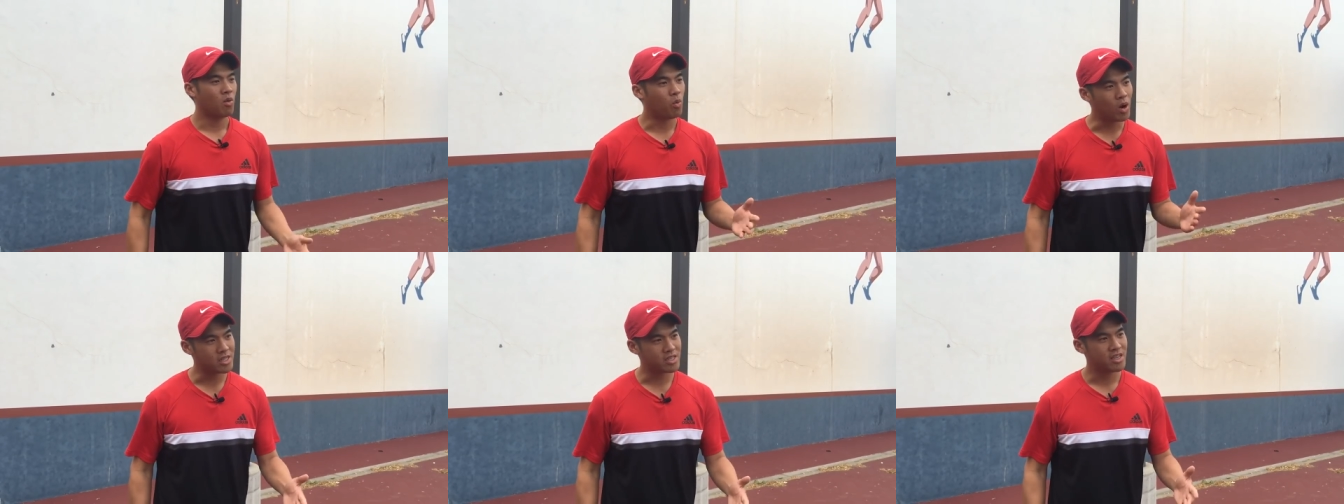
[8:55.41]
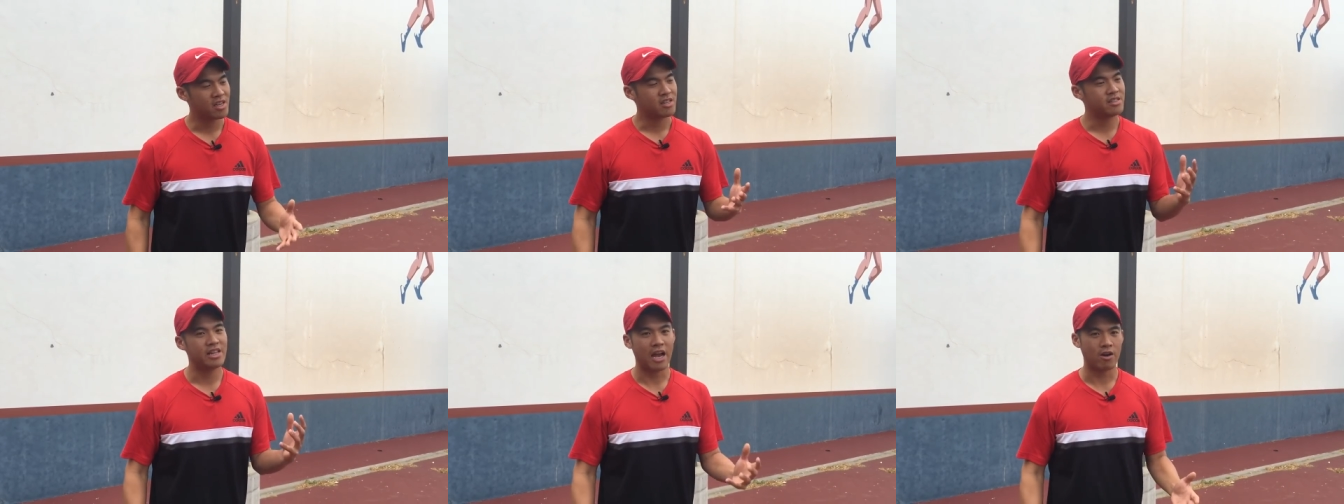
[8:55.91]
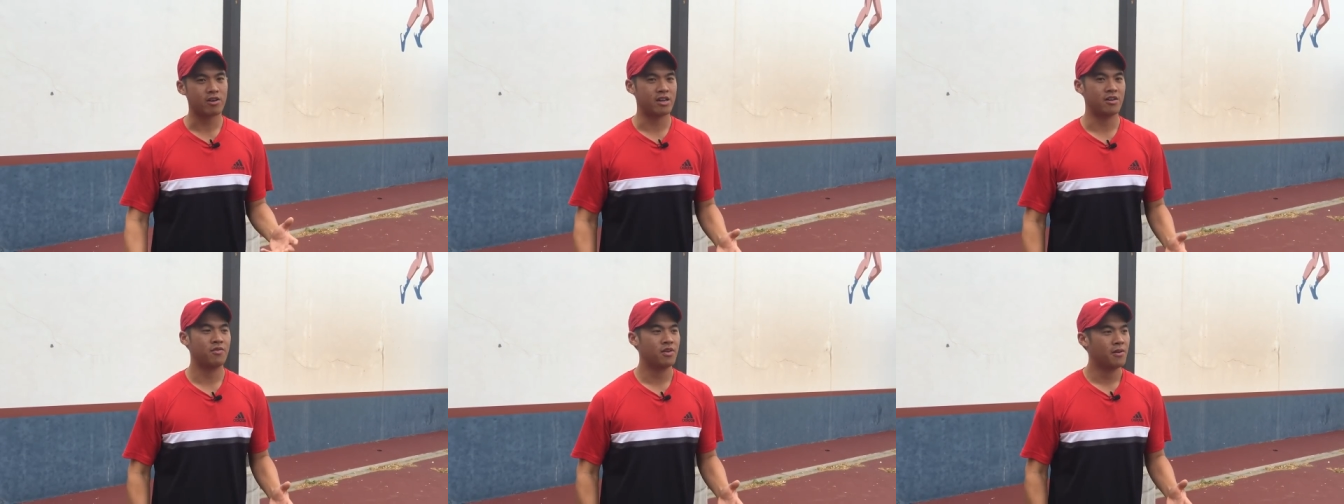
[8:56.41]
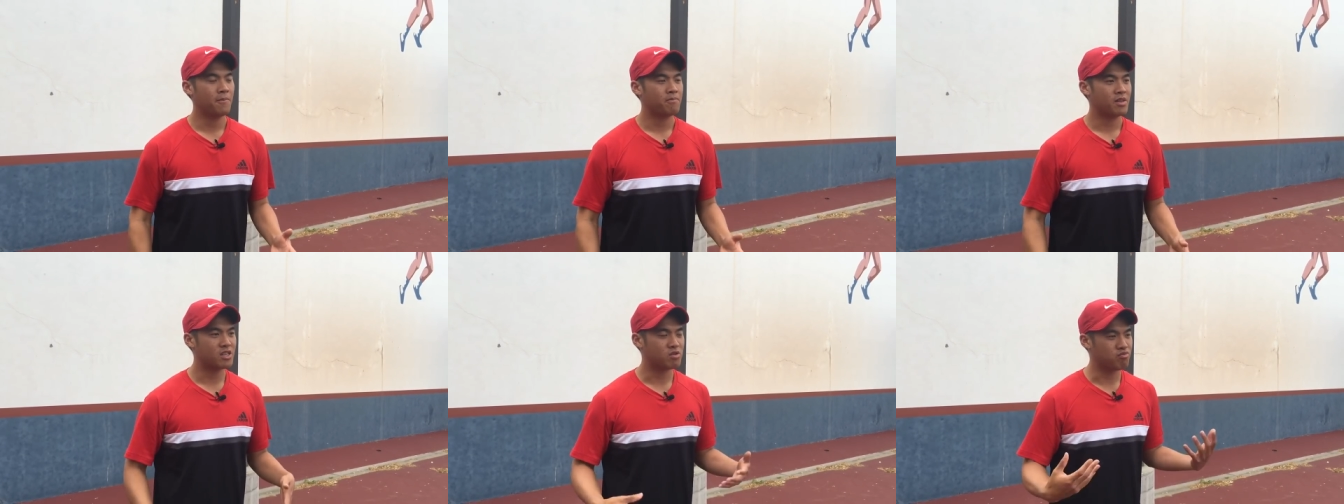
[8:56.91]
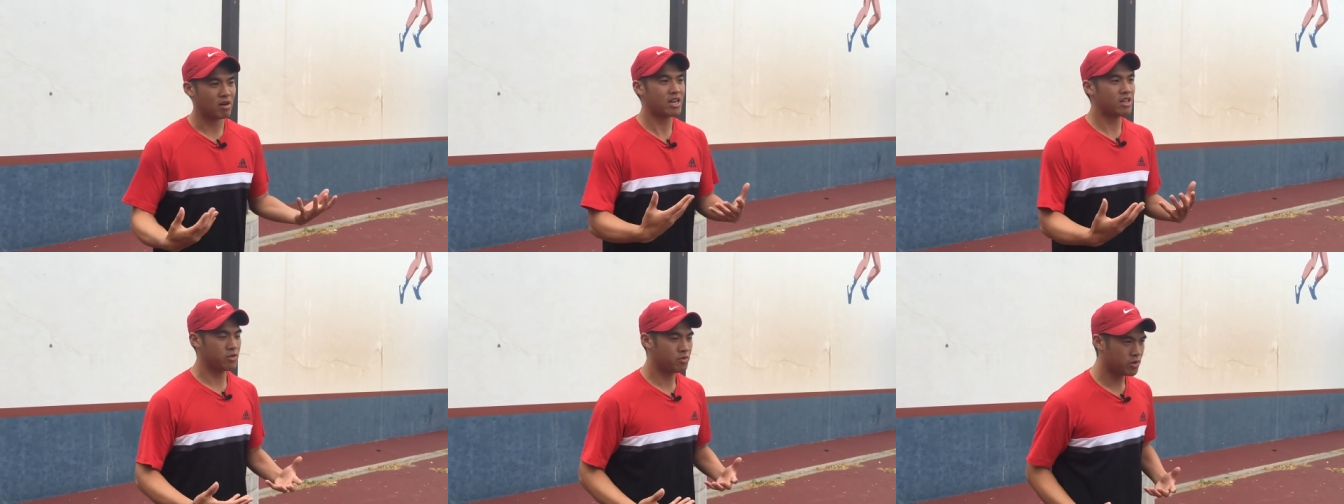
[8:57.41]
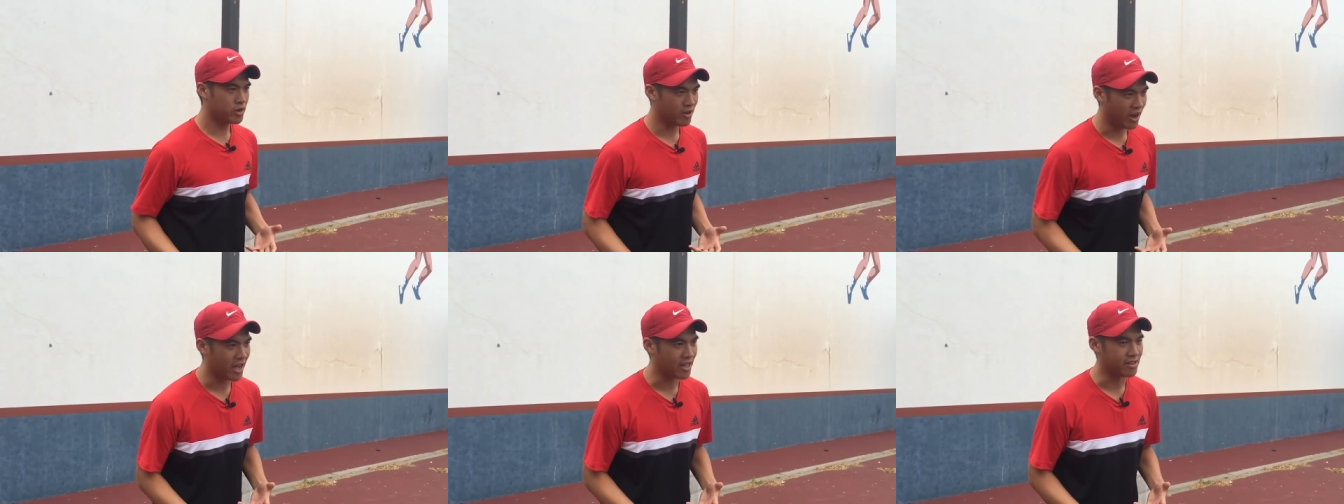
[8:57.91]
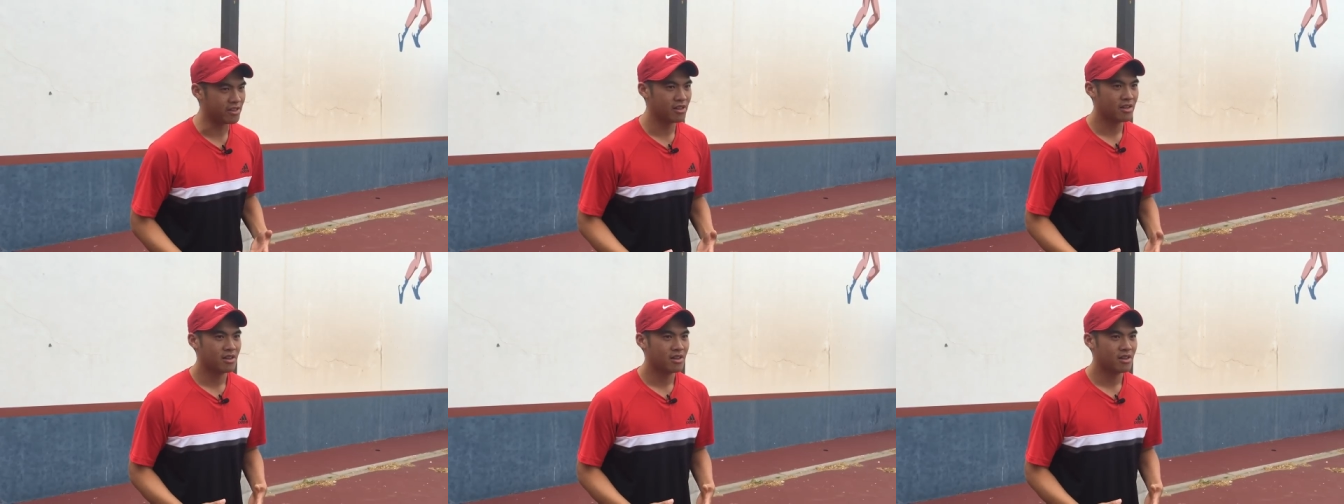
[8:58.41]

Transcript: what narrative is running through your head.